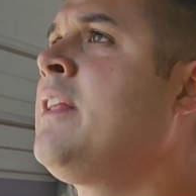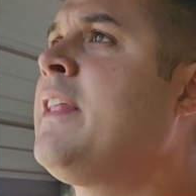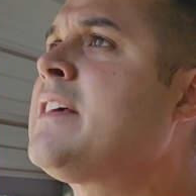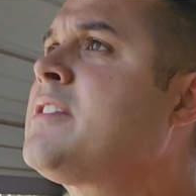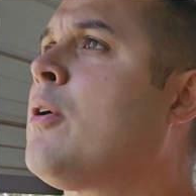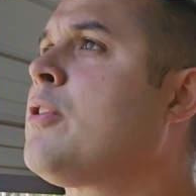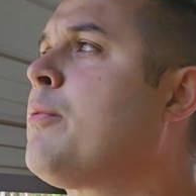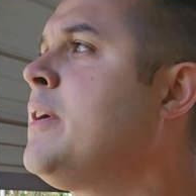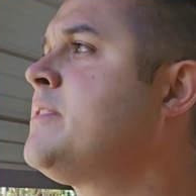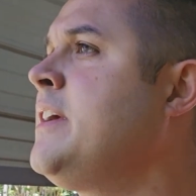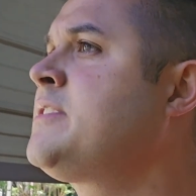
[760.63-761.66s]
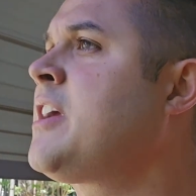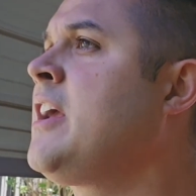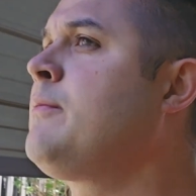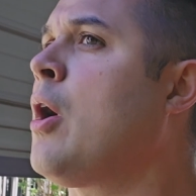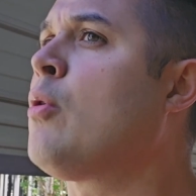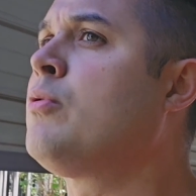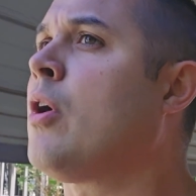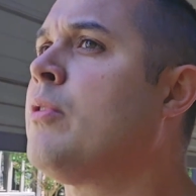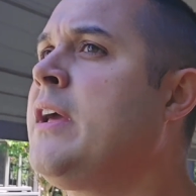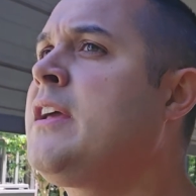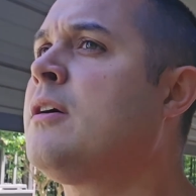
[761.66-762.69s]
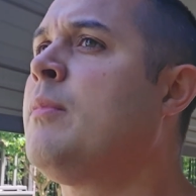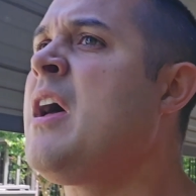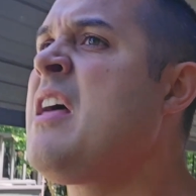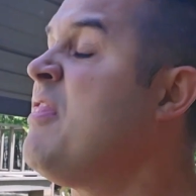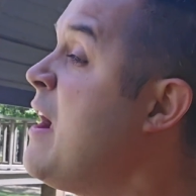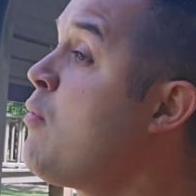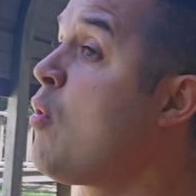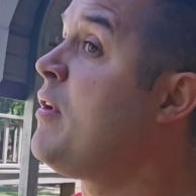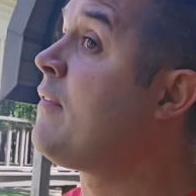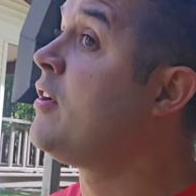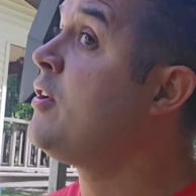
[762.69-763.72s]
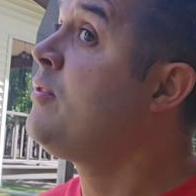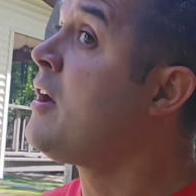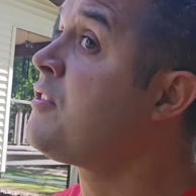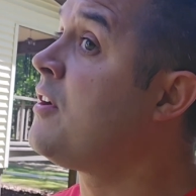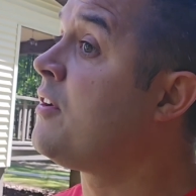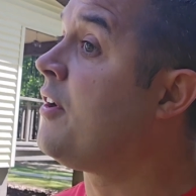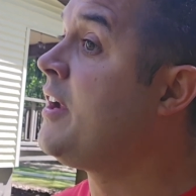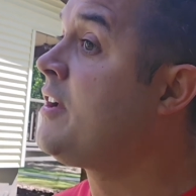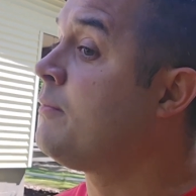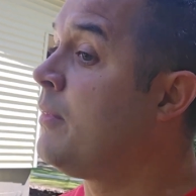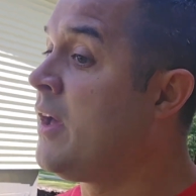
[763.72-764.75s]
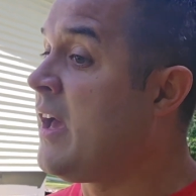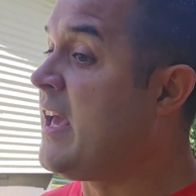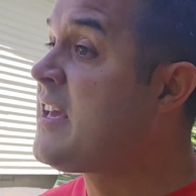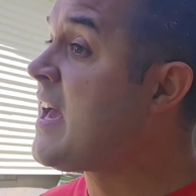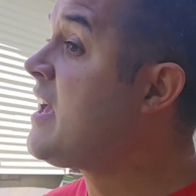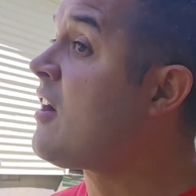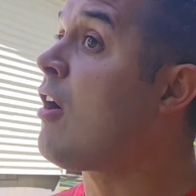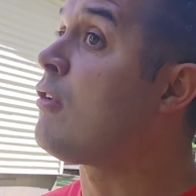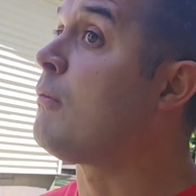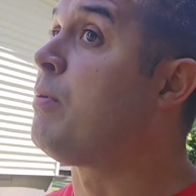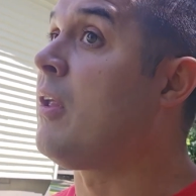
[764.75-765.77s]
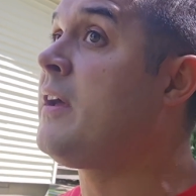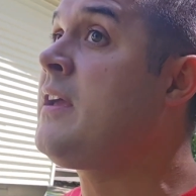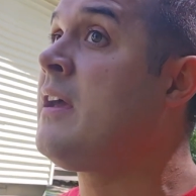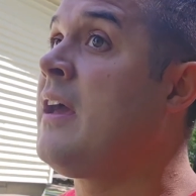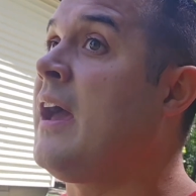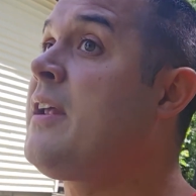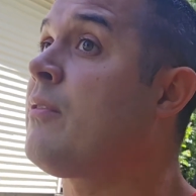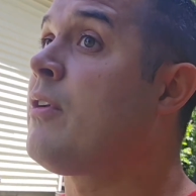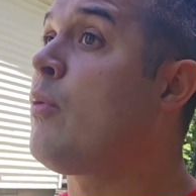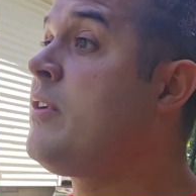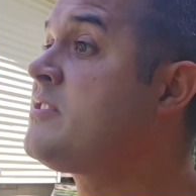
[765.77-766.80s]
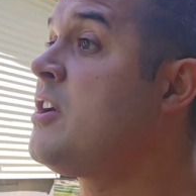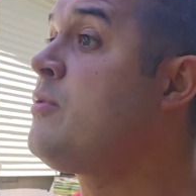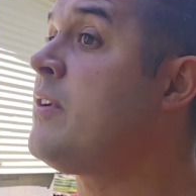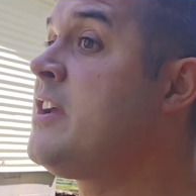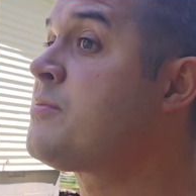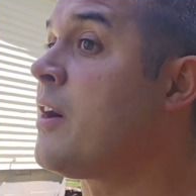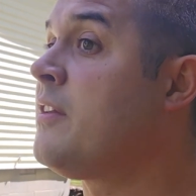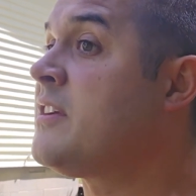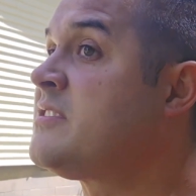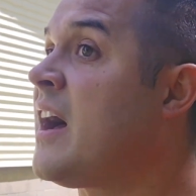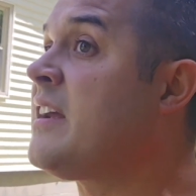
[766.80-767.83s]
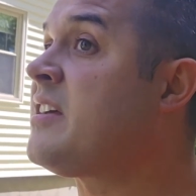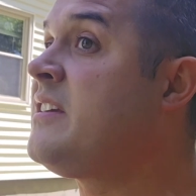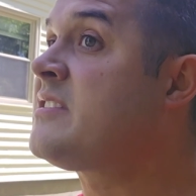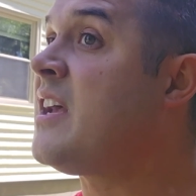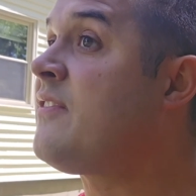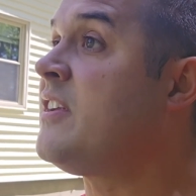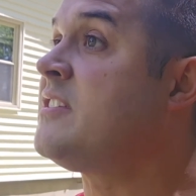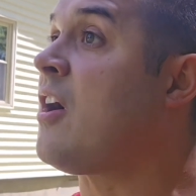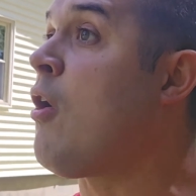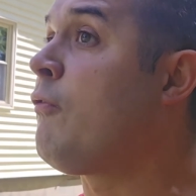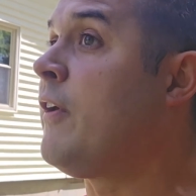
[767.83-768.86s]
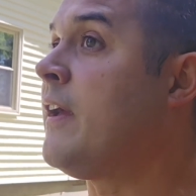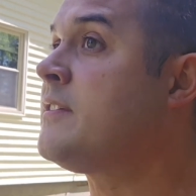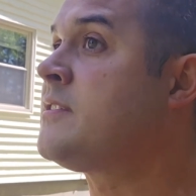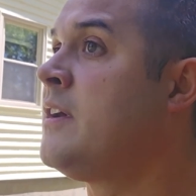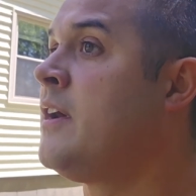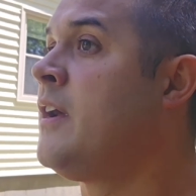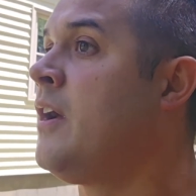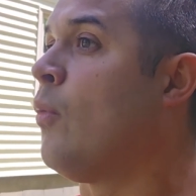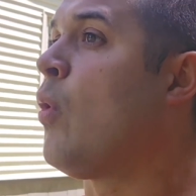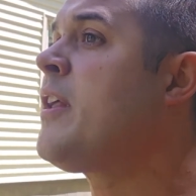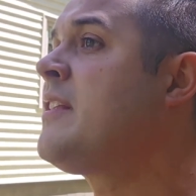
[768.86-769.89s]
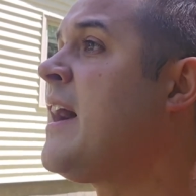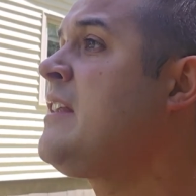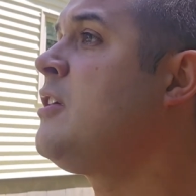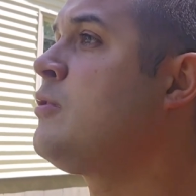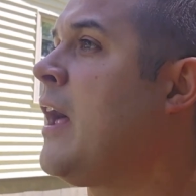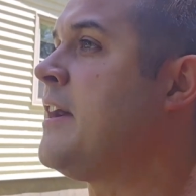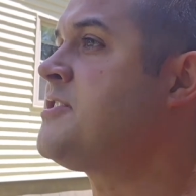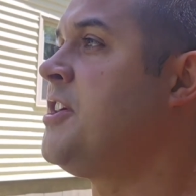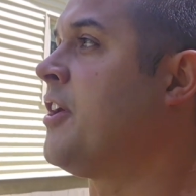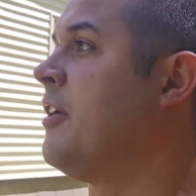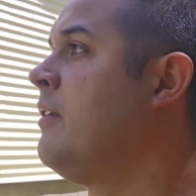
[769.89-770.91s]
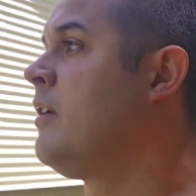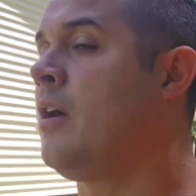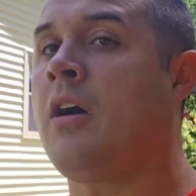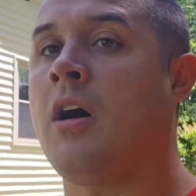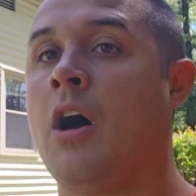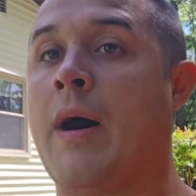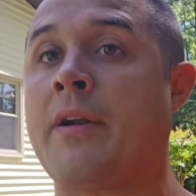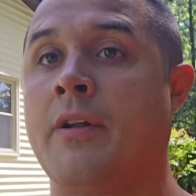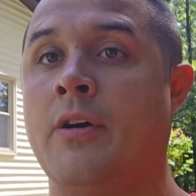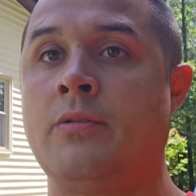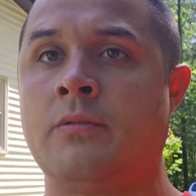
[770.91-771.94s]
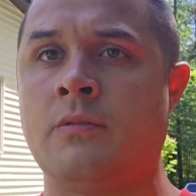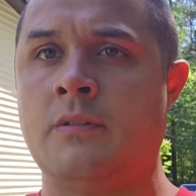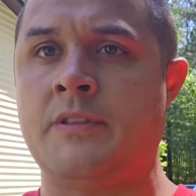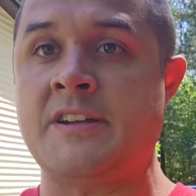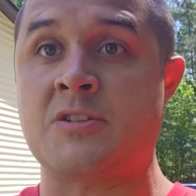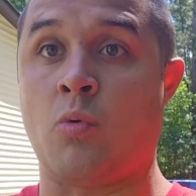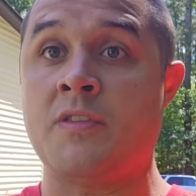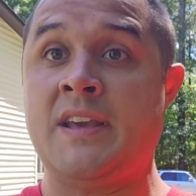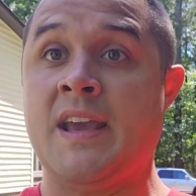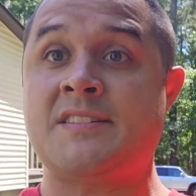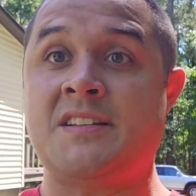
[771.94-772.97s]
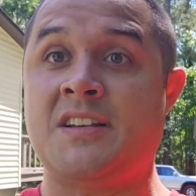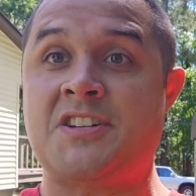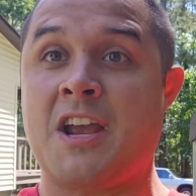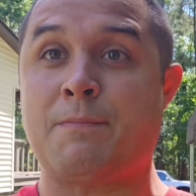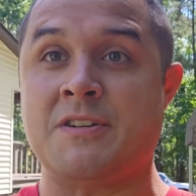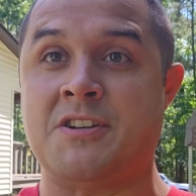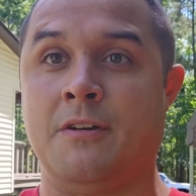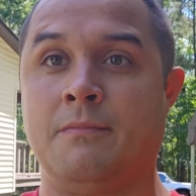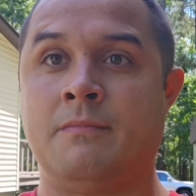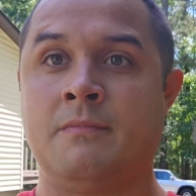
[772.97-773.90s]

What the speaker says: That's the only reason he's keep holding on to him. They won't never do nothing under him. He can't call a play. He don't know what he's doing. He's running this 1970s offense. What did they do last year? Oh, I don't know. They just won the SEC championship.